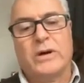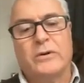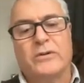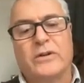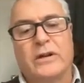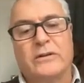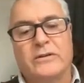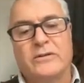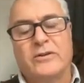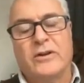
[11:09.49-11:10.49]
we then
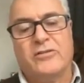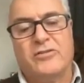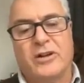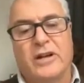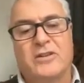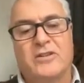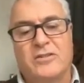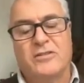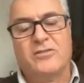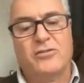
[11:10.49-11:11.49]
dissect
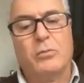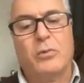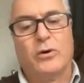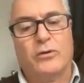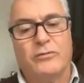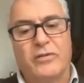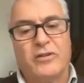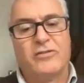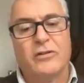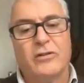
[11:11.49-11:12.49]
smaller
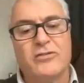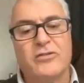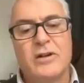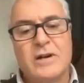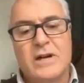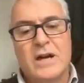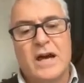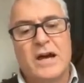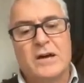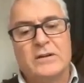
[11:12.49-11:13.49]
vessels,
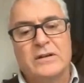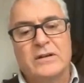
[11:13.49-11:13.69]
and